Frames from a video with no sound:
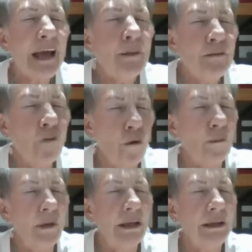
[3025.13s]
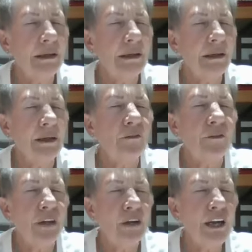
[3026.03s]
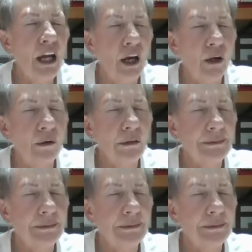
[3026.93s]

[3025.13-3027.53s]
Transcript: before me very low